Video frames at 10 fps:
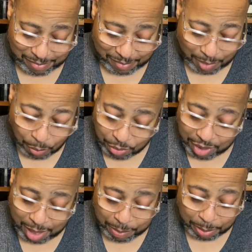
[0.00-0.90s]
owner
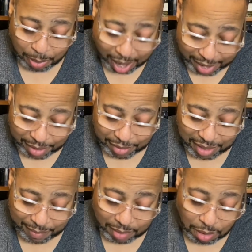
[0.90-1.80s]
and proprietor,
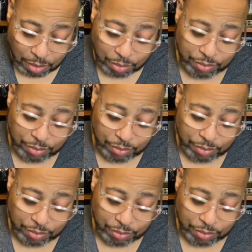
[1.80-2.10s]
Kevin Hope.